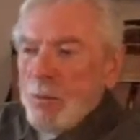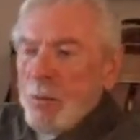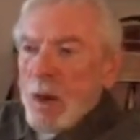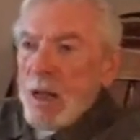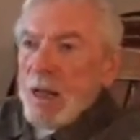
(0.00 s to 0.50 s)

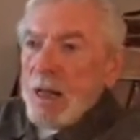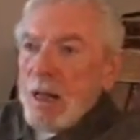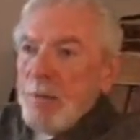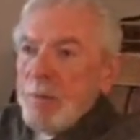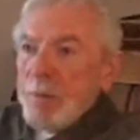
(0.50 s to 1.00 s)
Well,
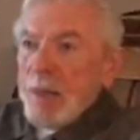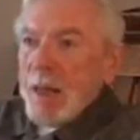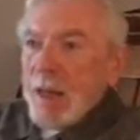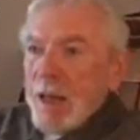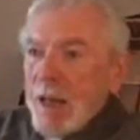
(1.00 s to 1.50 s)

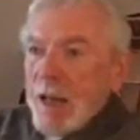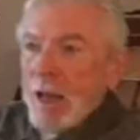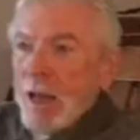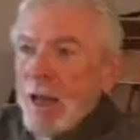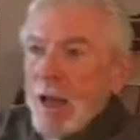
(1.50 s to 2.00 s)

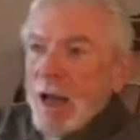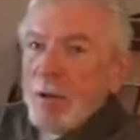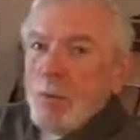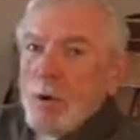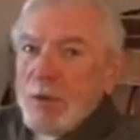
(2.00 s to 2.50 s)
I
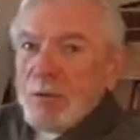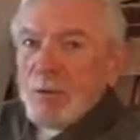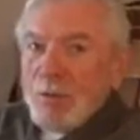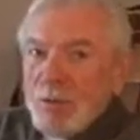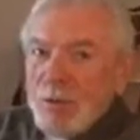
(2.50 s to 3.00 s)
walked
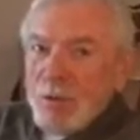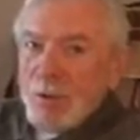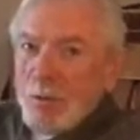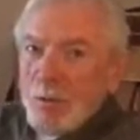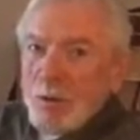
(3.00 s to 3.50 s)
through the
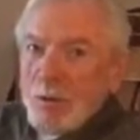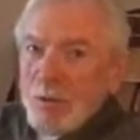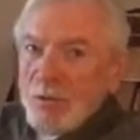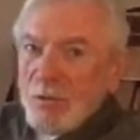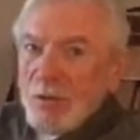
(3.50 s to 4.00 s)
snow with
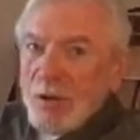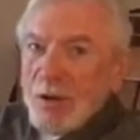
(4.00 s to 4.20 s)
those